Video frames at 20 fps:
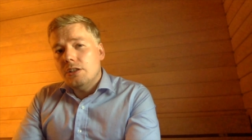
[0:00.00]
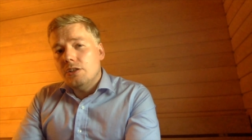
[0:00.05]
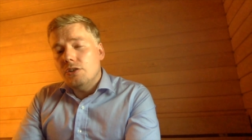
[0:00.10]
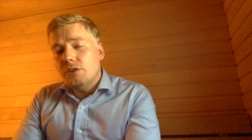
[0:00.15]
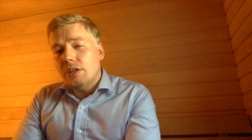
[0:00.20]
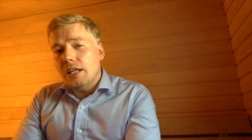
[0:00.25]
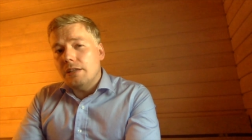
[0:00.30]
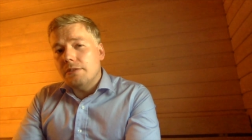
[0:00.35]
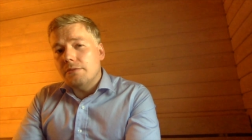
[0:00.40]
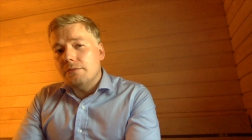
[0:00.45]

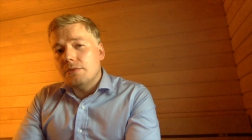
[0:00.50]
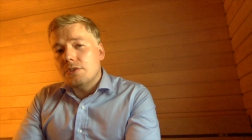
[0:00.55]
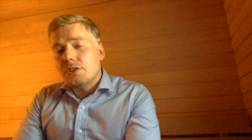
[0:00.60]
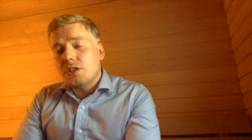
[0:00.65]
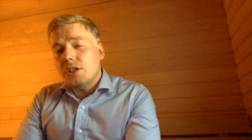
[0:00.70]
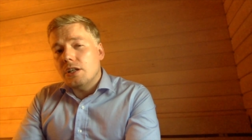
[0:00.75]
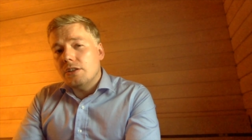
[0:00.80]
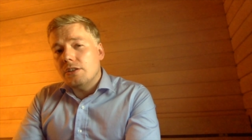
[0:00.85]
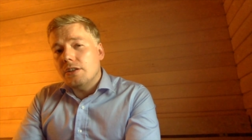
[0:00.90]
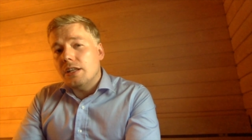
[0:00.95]
you can
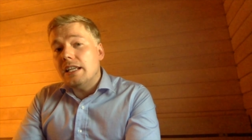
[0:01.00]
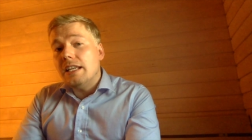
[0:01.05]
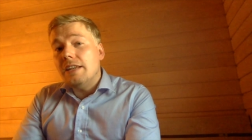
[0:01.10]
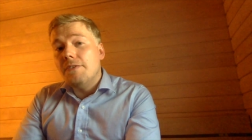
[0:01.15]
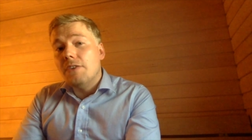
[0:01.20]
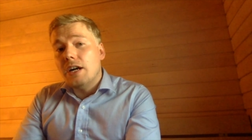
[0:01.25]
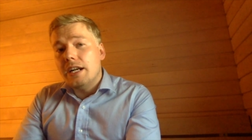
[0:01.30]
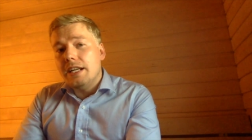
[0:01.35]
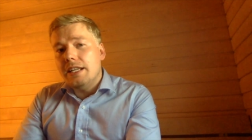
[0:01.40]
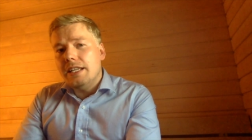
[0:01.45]
start
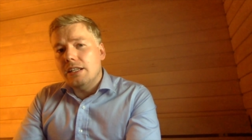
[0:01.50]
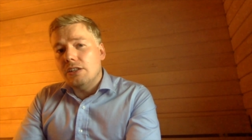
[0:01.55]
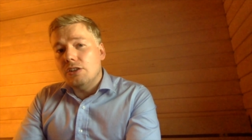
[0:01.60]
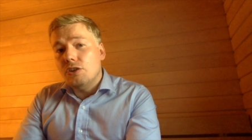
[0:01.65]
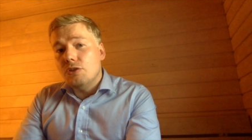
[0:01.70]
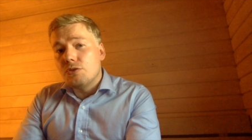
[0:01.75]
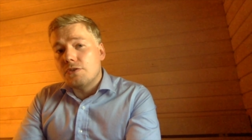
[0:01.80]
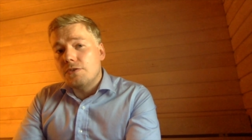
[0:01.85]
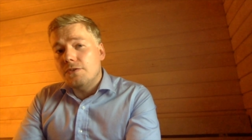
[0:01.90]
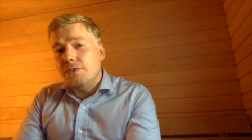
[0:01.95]
dividing
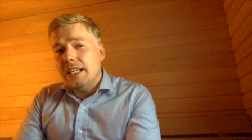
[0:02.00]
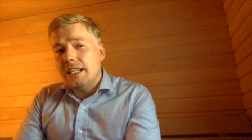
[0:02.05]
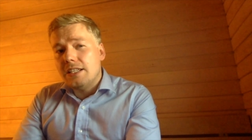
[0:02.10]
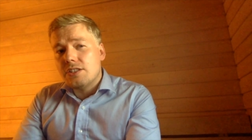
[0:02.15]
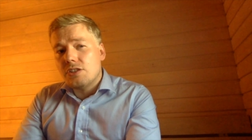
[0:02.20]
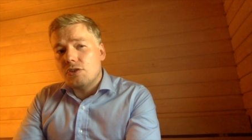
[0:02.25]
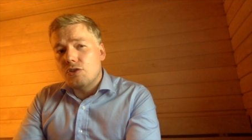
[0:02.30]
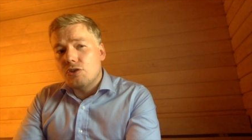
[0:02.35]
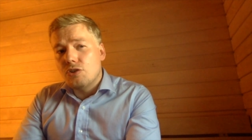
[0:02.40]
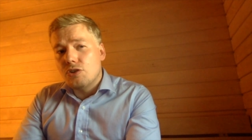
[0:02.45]
those
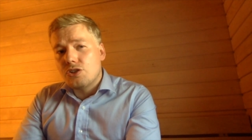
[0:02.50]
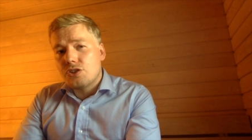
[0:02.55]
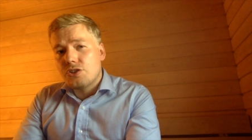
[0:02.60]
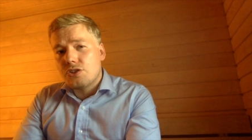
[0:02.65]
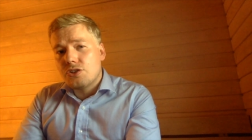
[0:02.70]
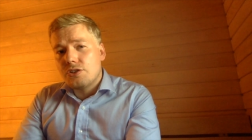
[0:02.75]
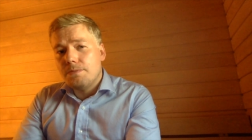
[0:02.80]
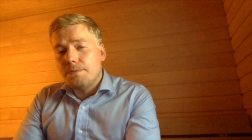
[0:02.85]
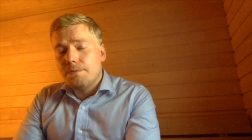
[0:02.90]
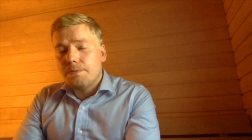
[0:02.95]
fixed
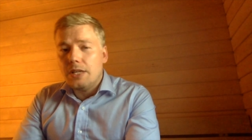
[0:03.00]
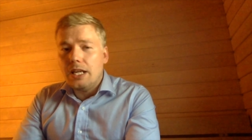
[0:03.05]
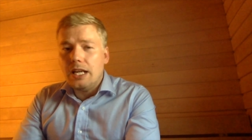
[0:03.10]
costs,